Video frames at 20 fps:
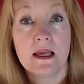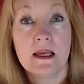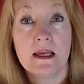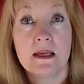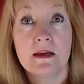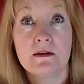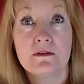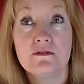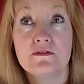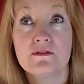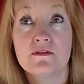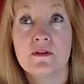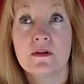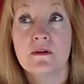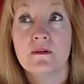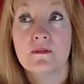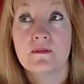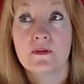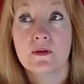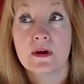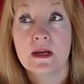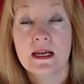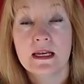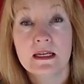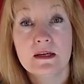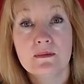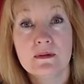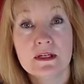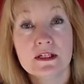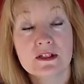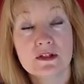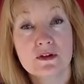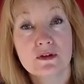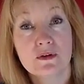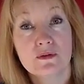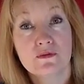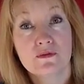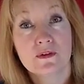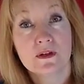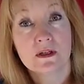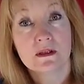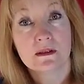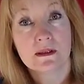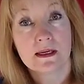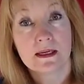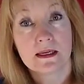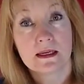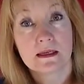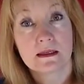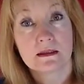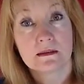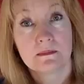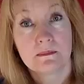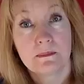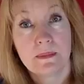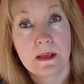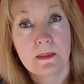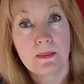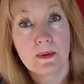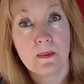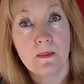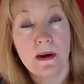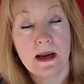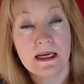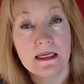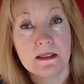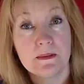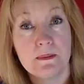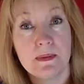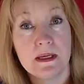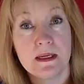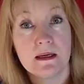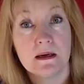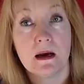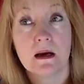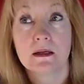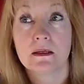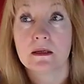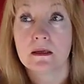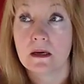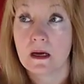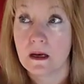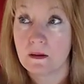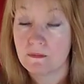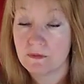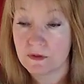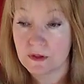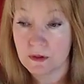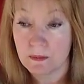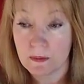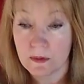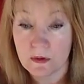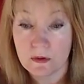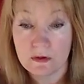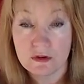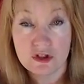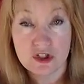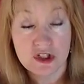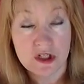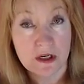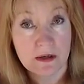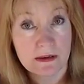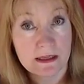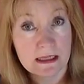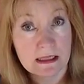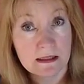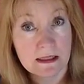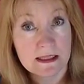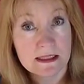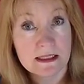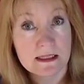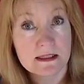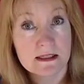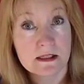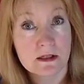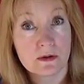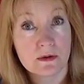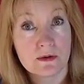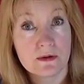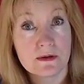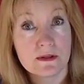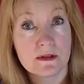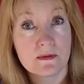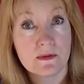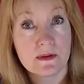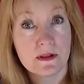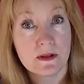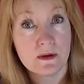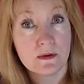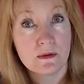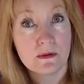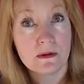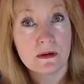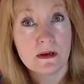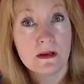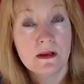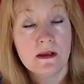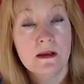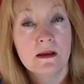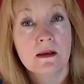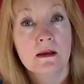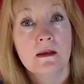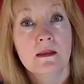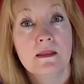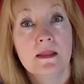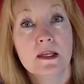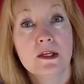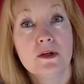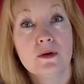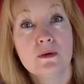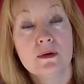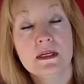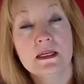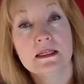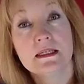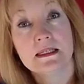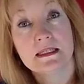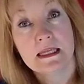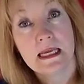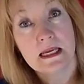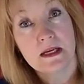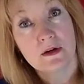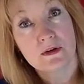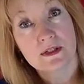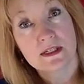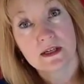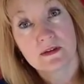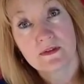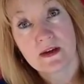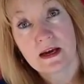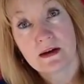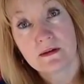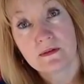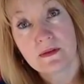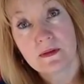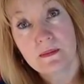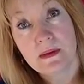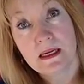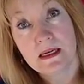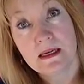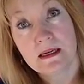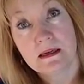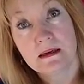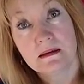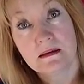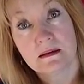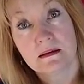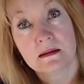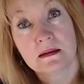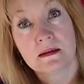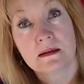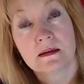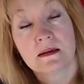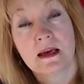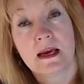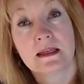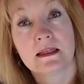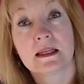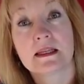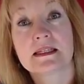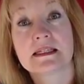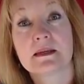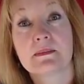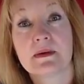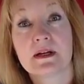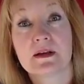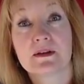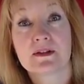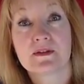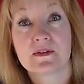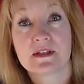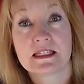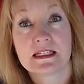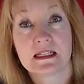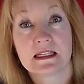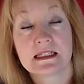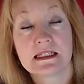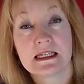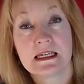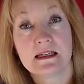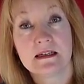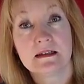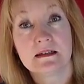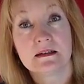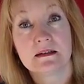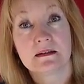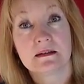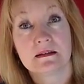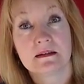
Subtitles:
If for any reason you feel like people might be uncomfortable sharing lessons learned with you, then you need to take yourself out of the meeting and let someone else facilitate it.